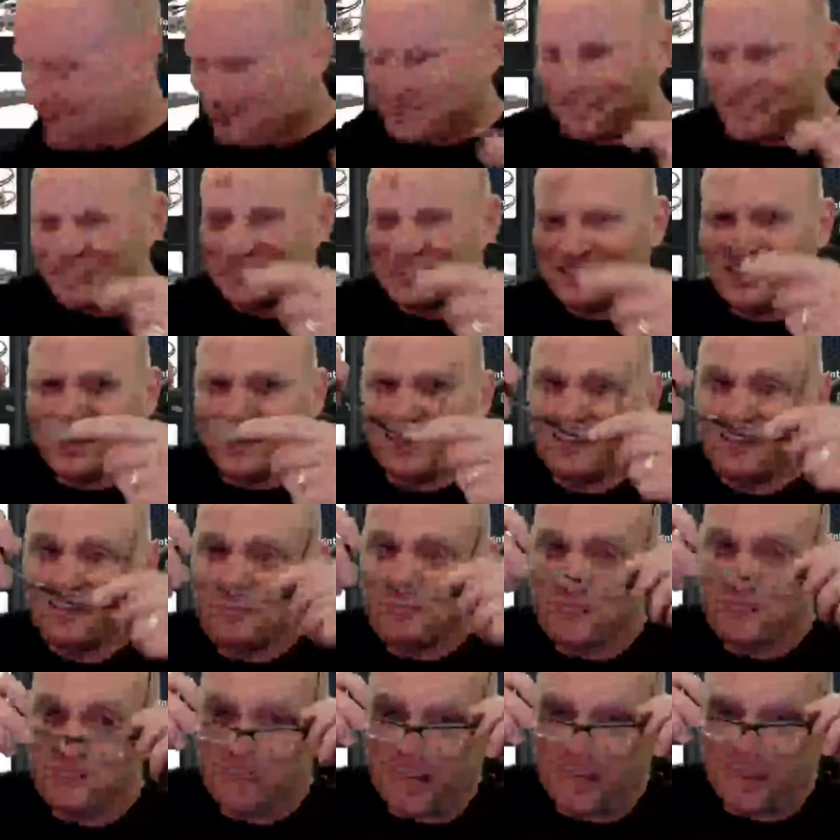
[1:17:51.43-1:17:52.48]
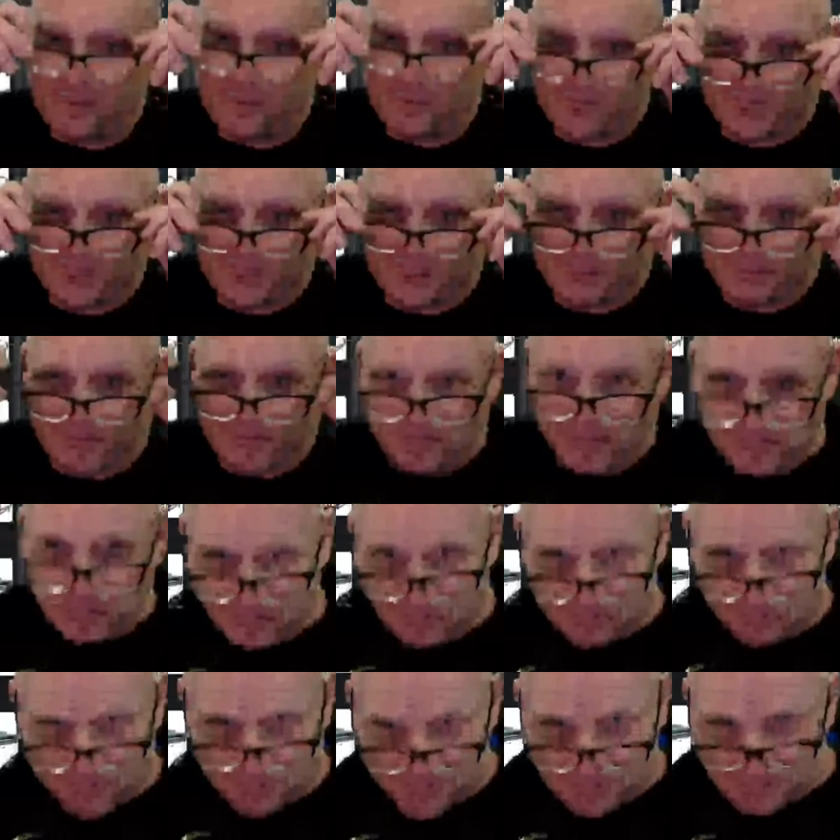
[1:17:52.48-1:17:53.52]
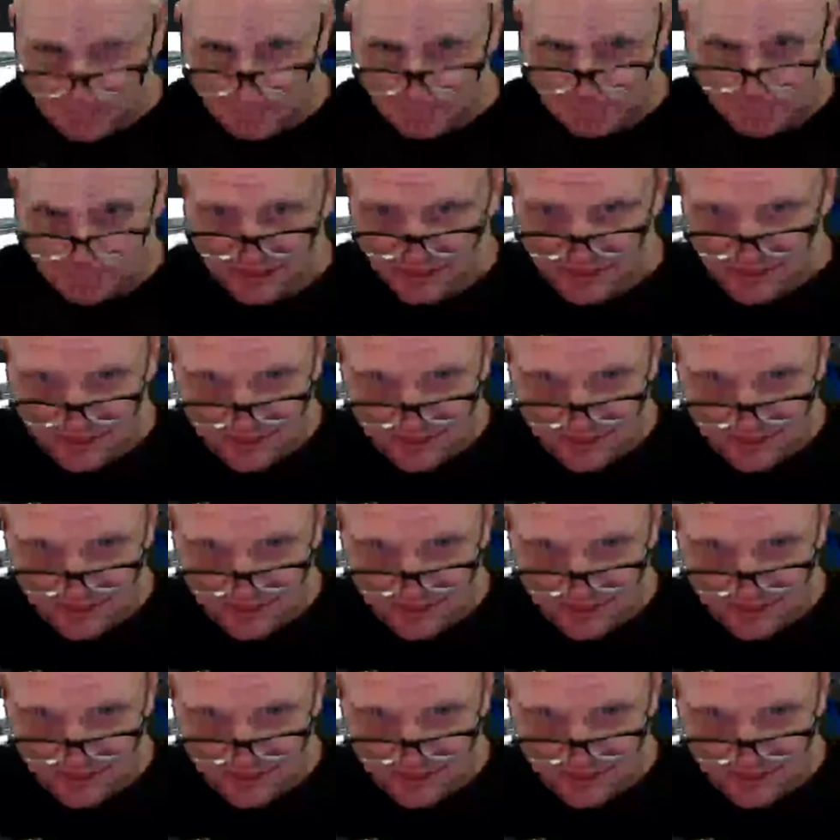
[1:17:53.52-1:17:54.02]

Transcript: I was gonna say I love my job. This isn't my job, but I still